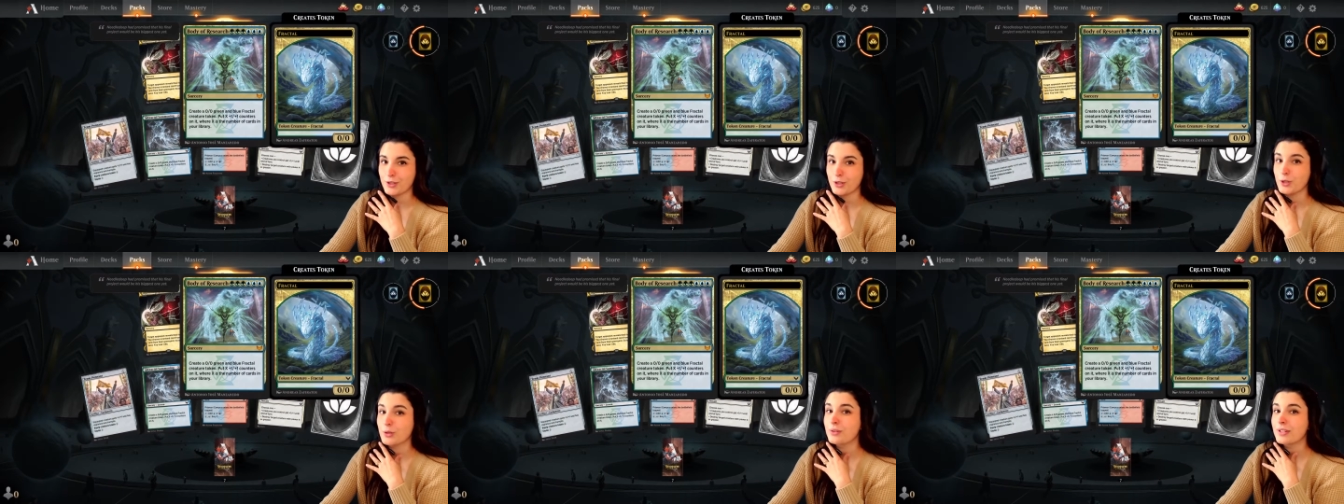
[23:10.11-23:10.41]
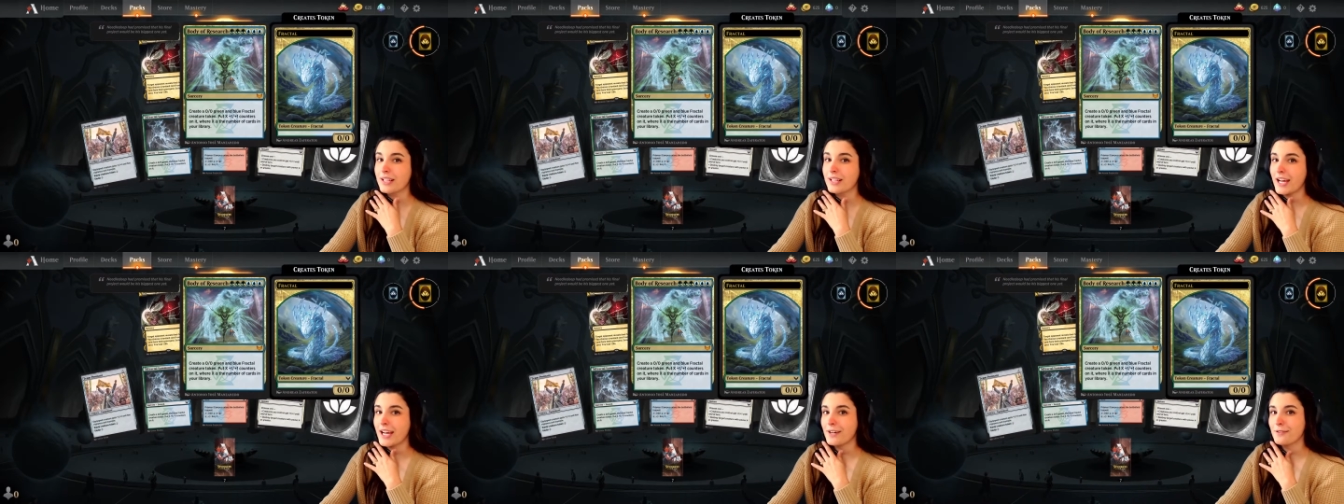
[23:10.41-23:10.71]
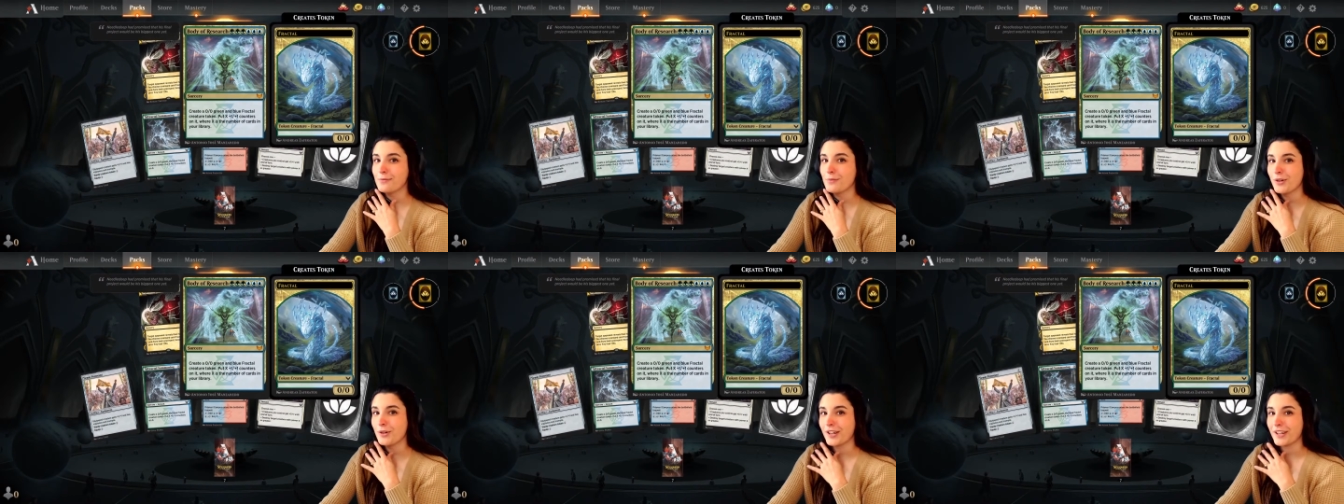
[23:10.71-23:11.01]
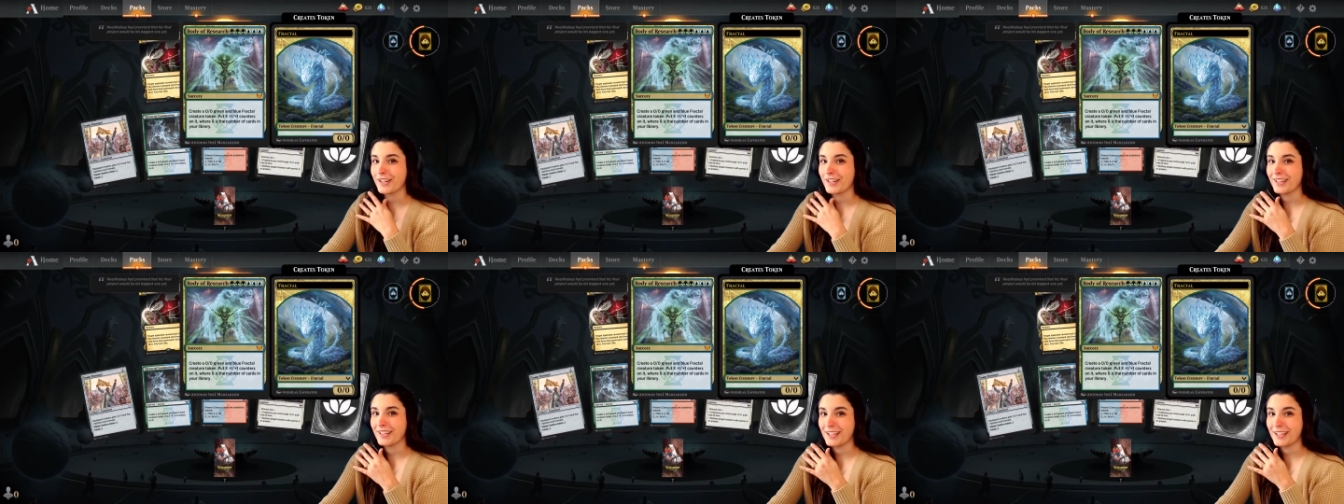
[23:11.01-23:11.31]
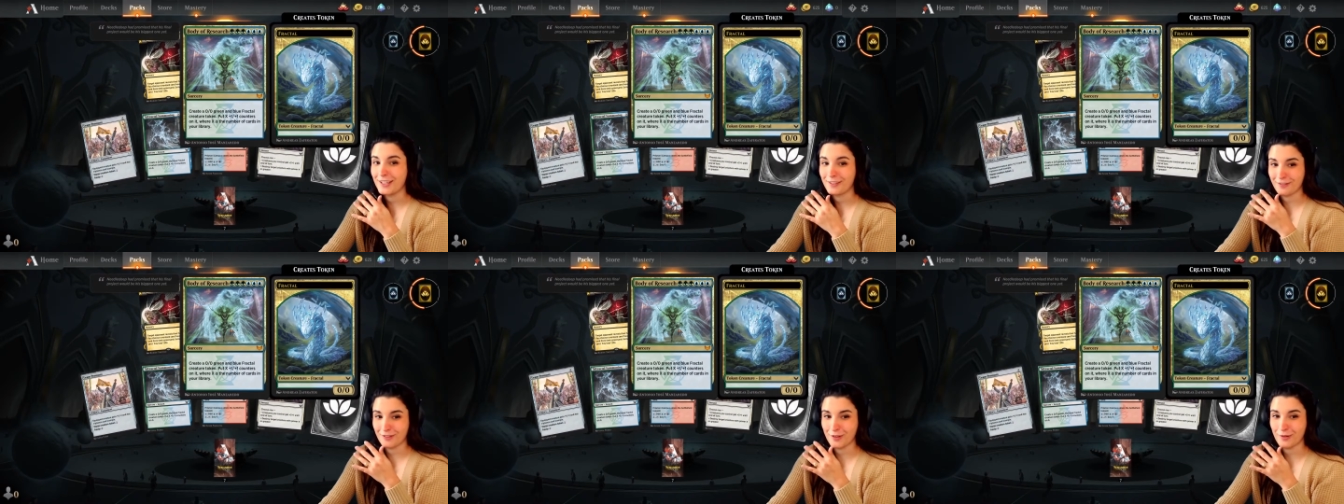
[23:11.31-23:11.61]
You can have more
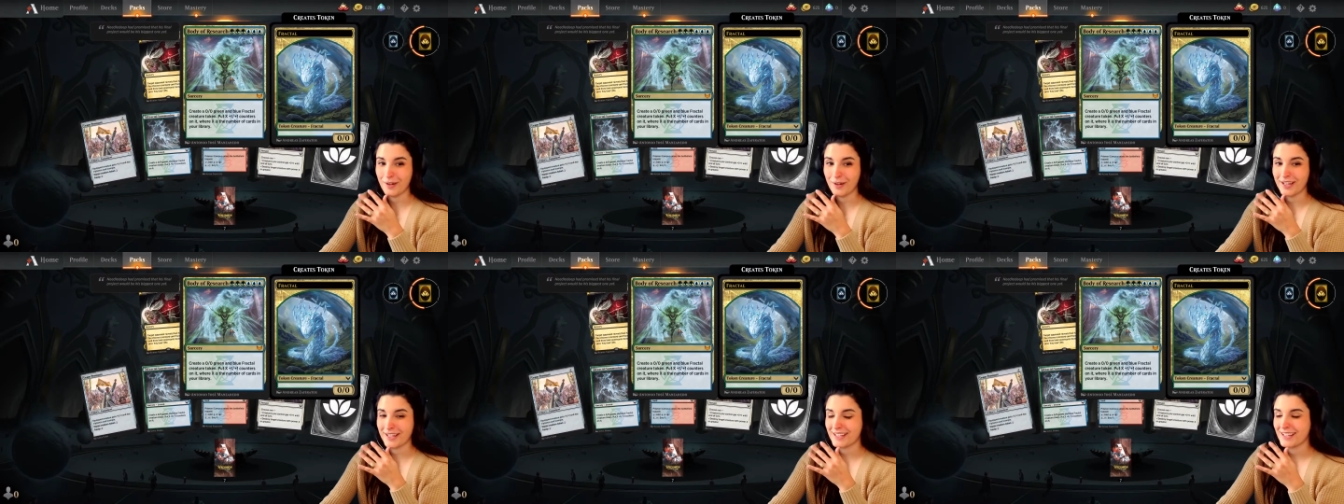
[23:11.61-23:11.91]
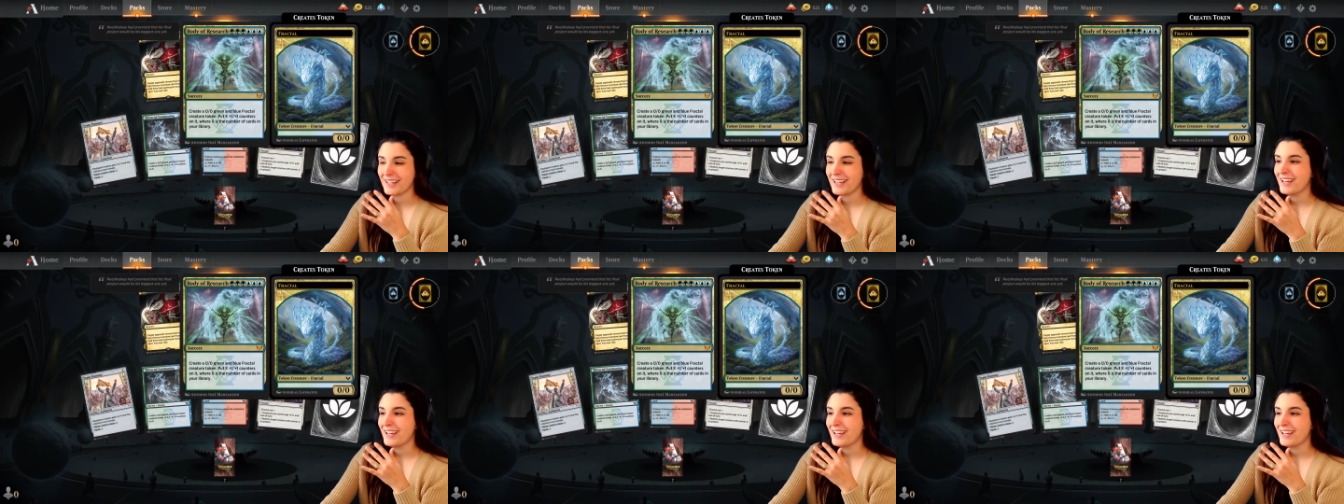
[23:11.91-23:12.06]
if you want.